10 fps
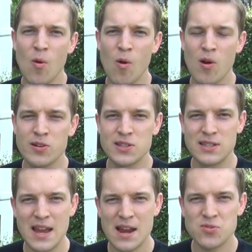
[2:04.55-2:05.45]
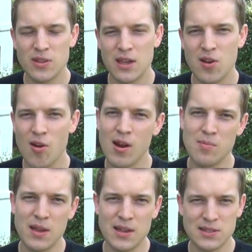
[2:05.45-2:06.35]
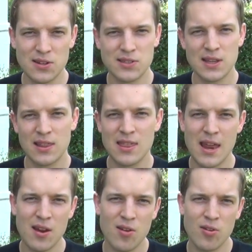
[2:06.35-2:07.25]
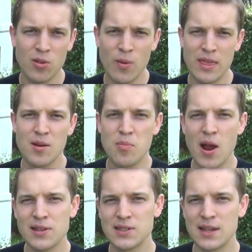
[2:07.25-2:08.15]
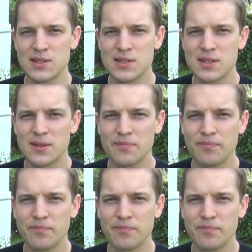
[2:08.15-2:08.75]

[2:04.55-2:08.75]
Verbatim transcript: or just naturally occurring because they're synthetic or the way they're processed.